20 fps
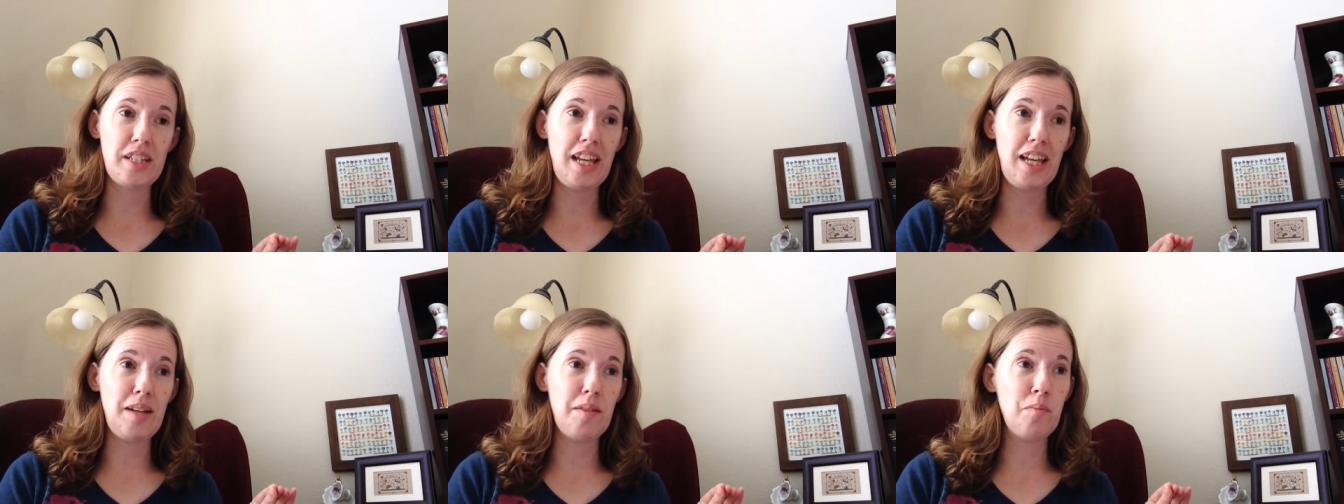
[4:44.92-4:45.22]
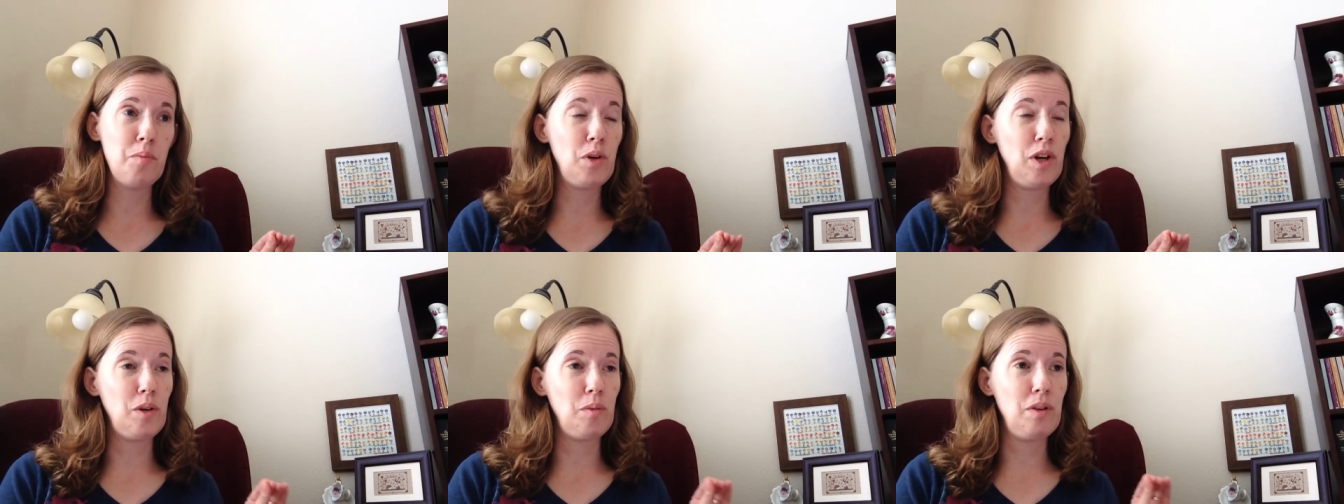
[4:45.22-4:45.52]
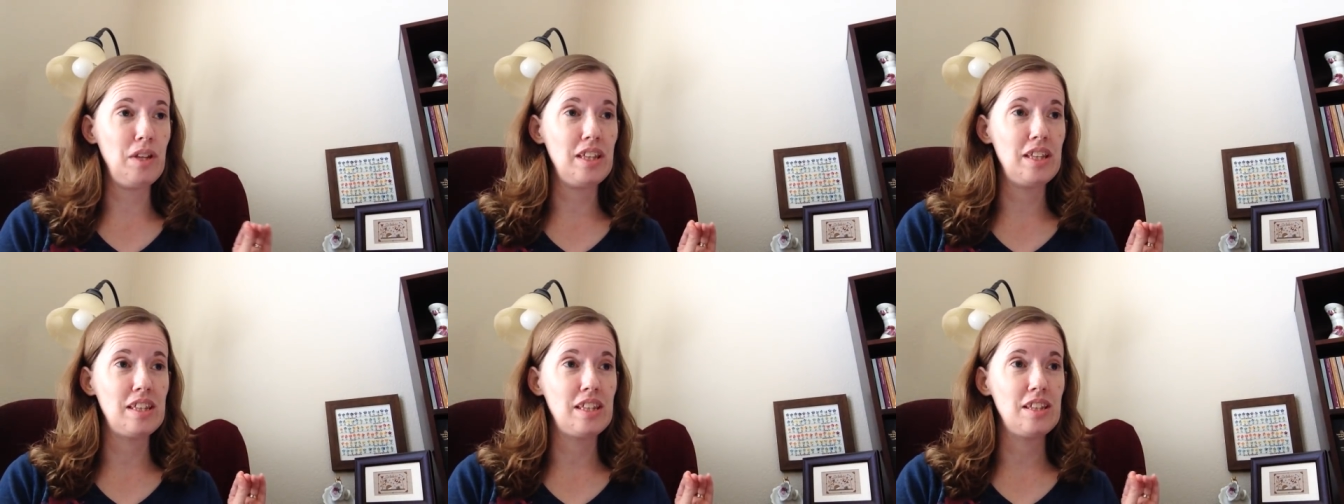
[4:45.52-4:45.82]
game where
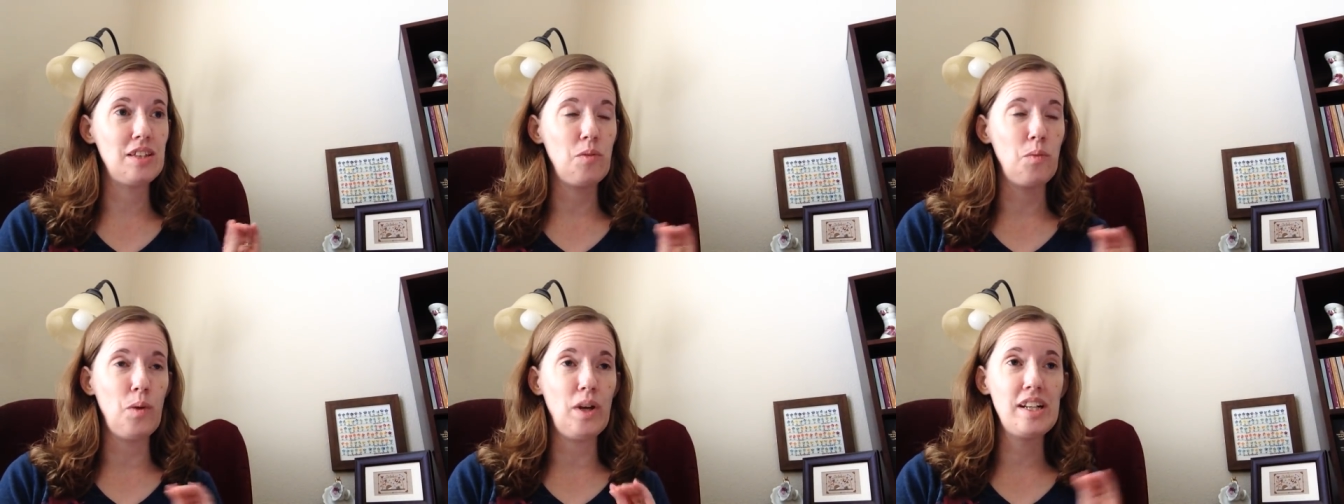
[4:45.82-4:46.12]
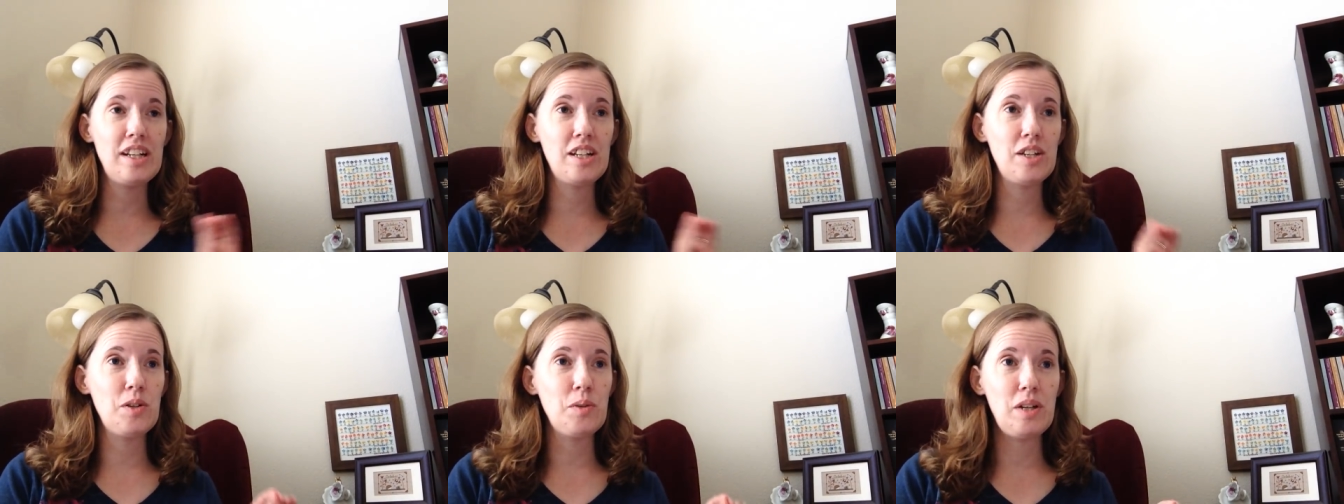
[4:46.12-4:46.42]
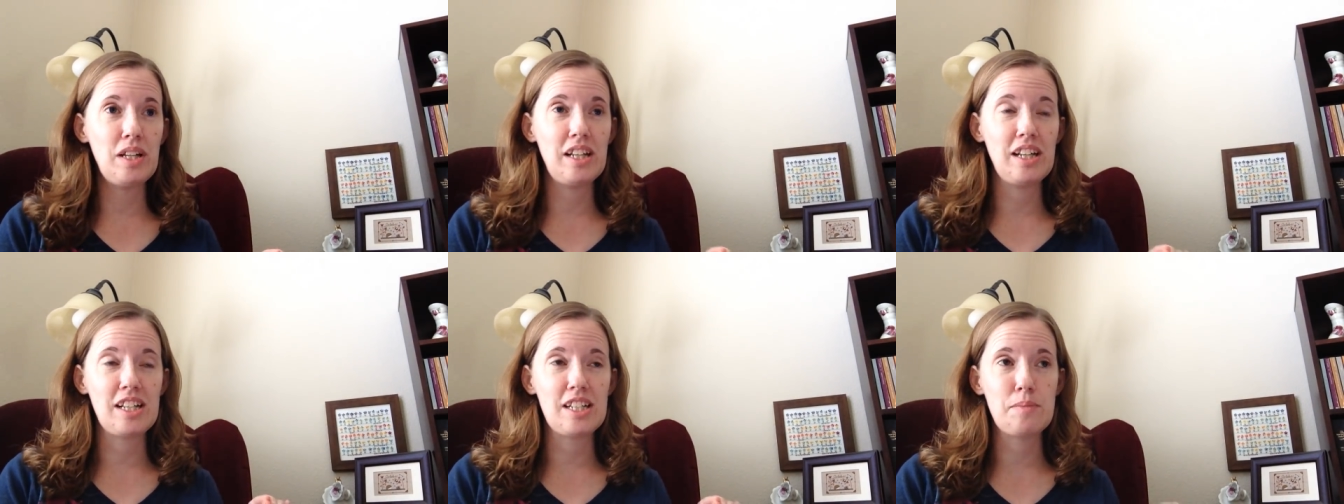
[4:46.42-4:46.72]
we went into
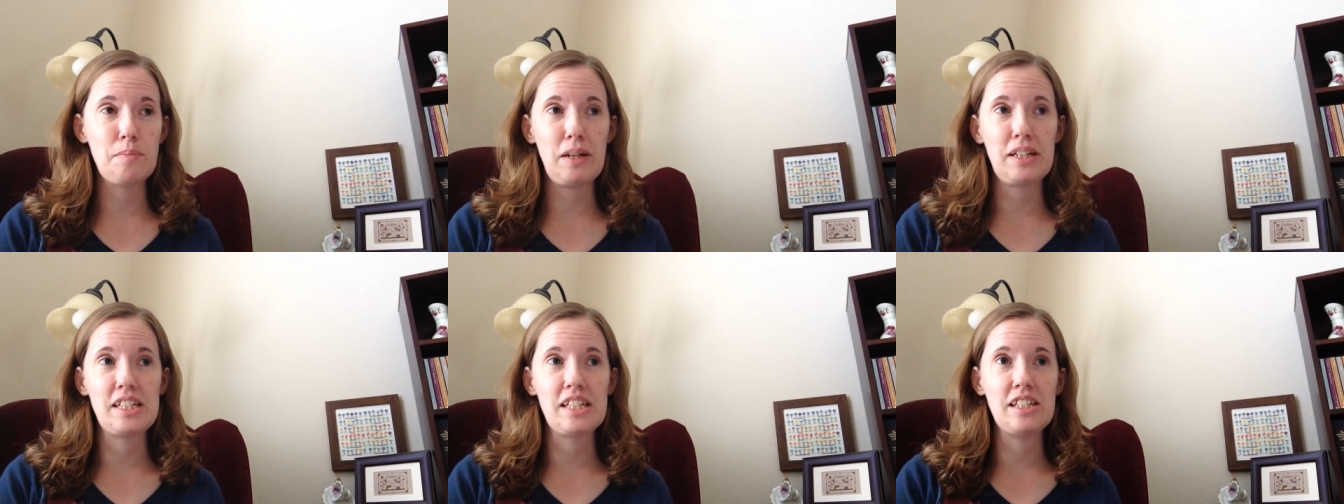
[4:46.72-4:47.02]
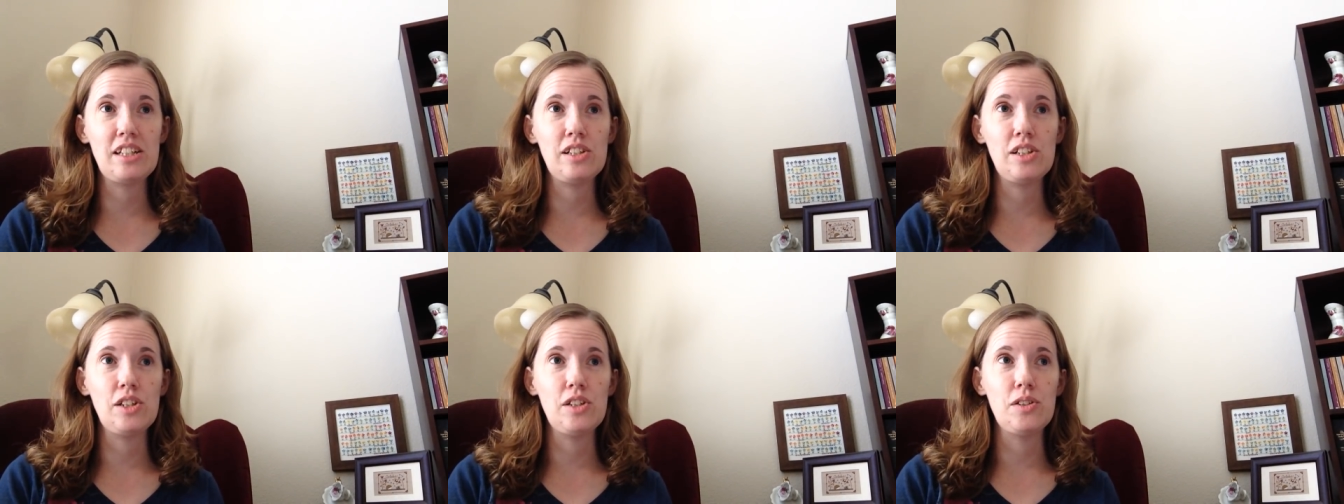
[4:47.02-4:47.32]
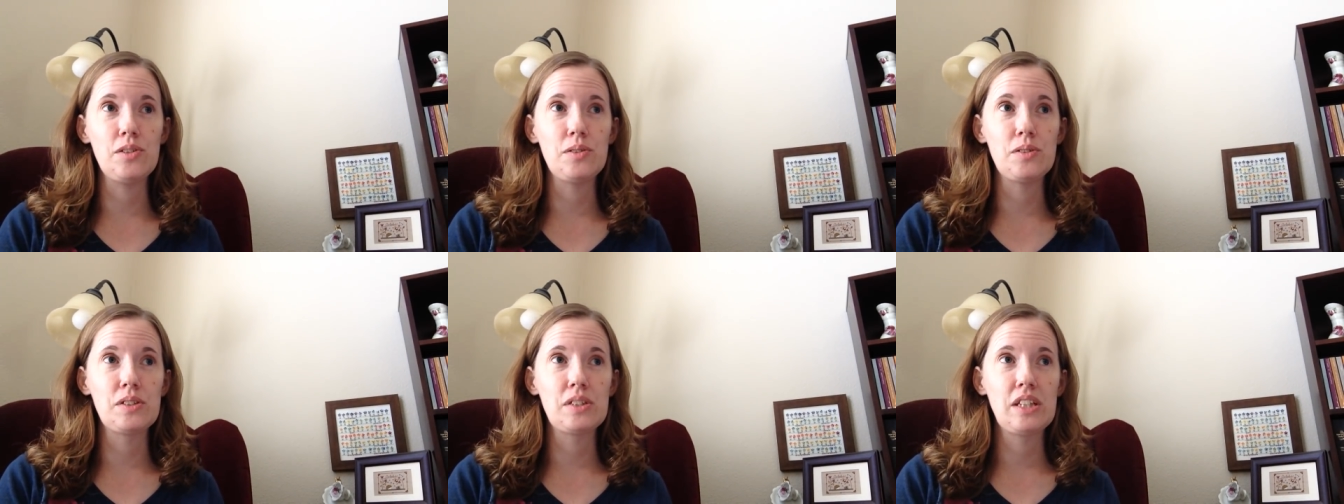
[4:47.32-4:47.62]
it expecting to
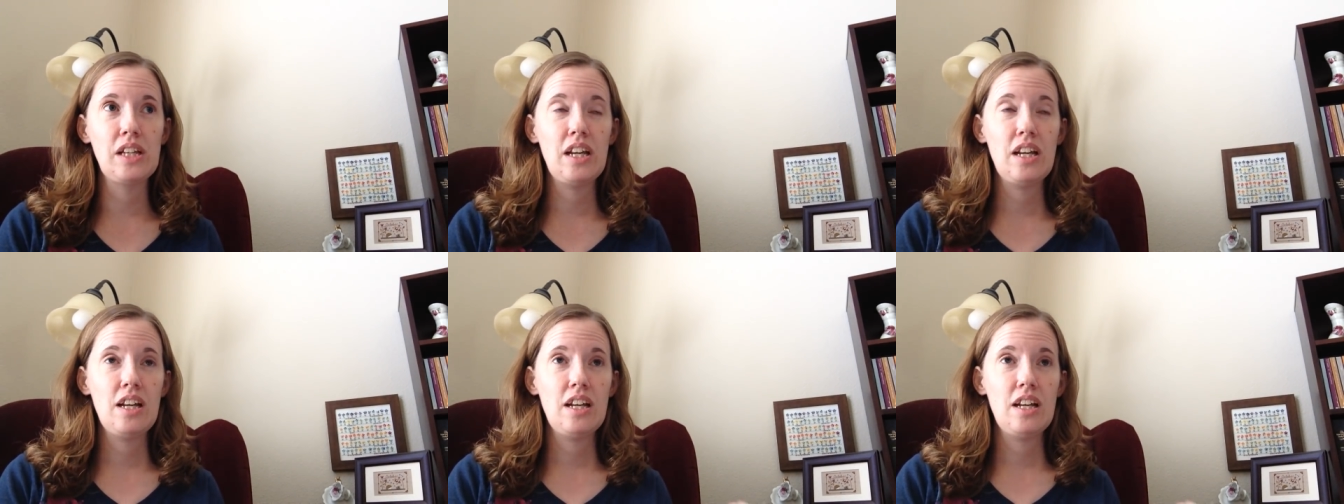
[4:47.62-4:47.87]
lose